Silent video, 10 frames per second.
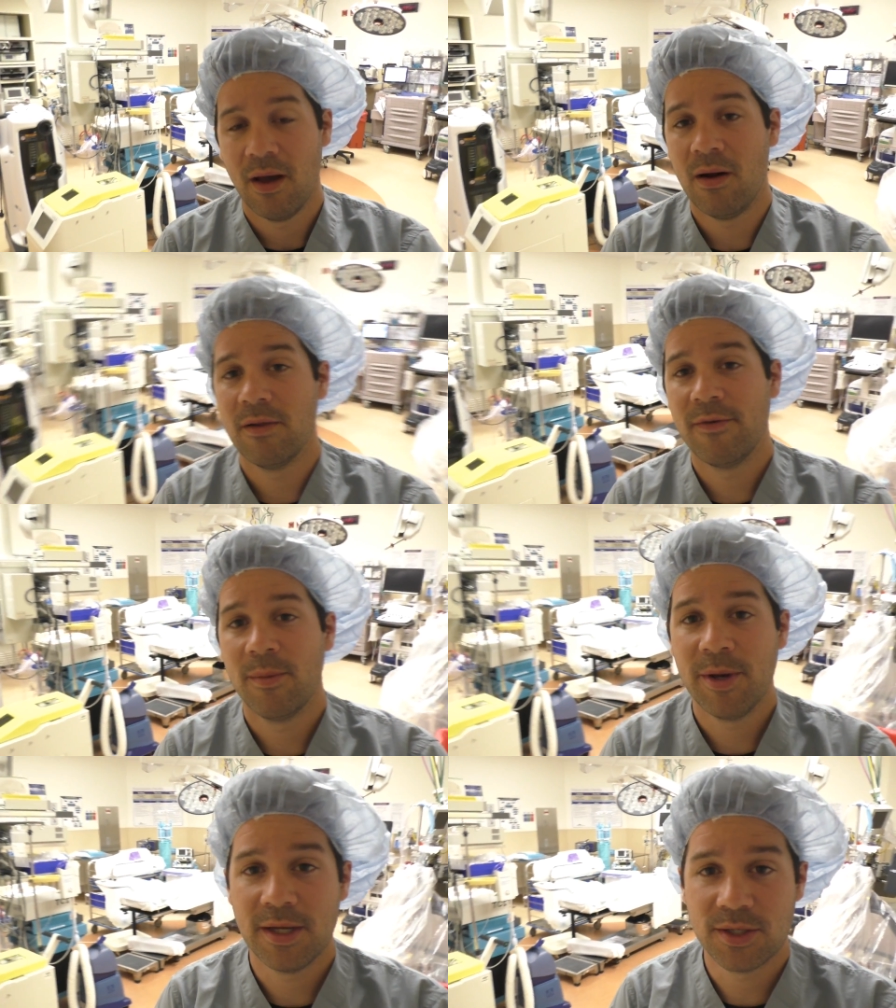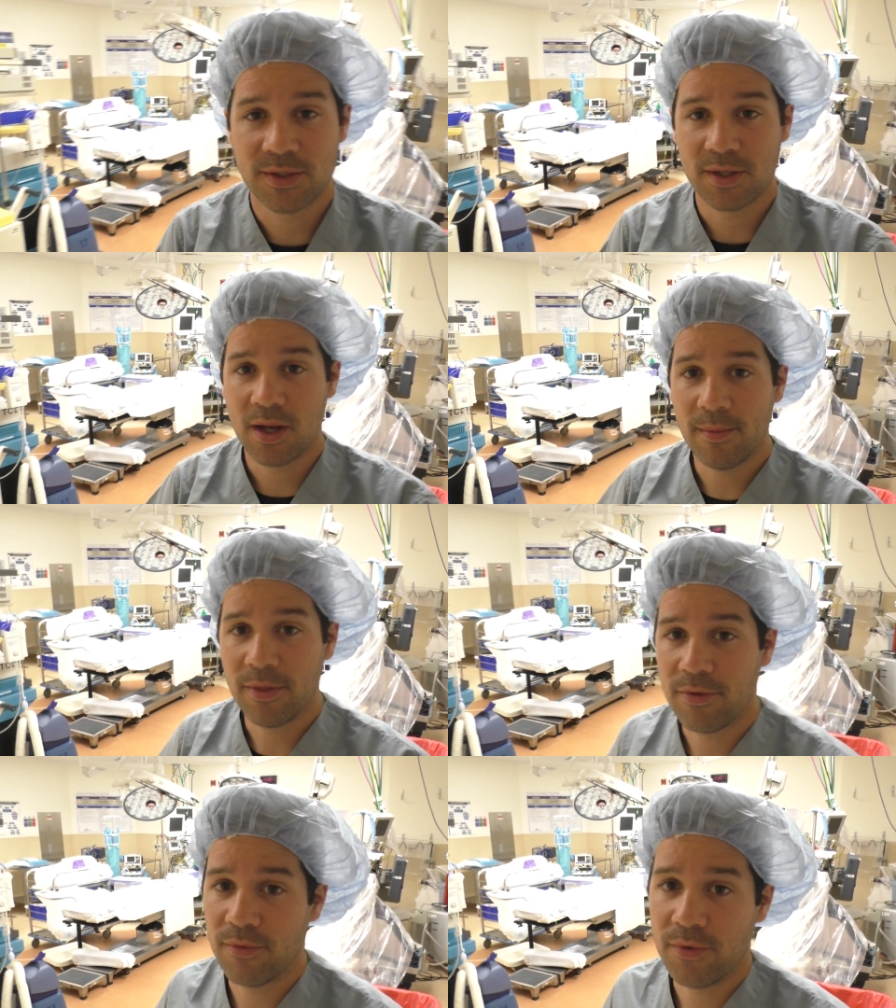All of our patients are
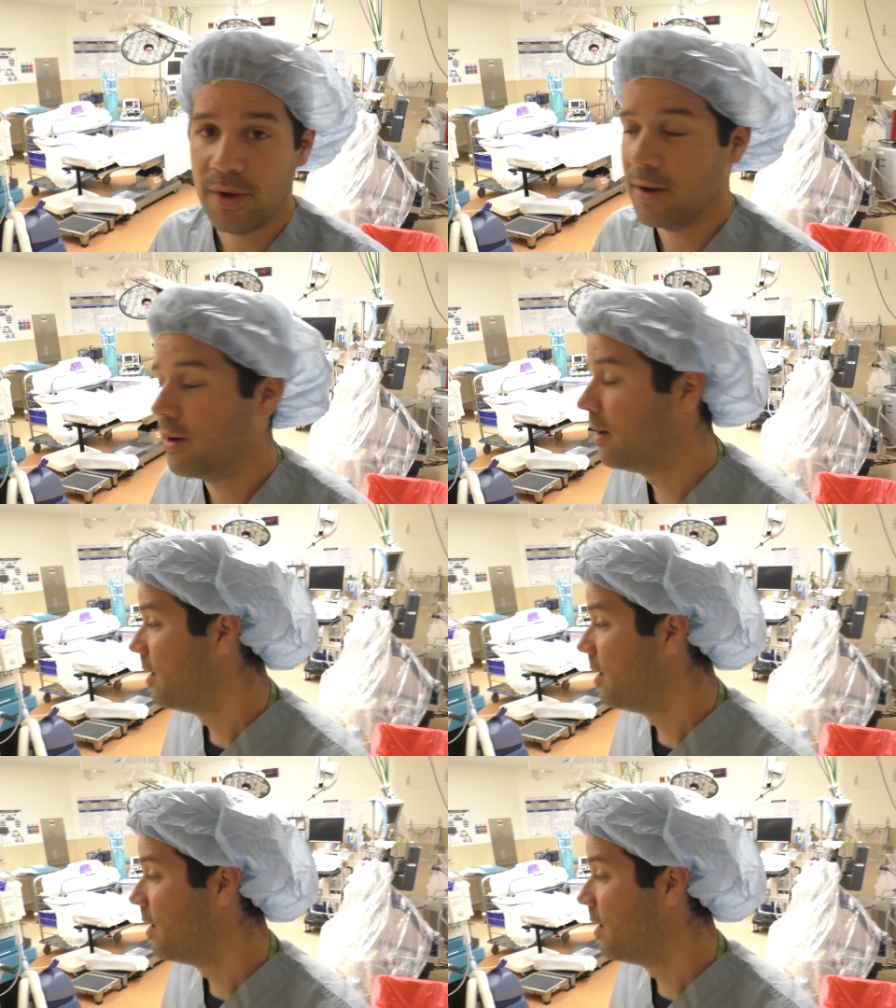coming through here.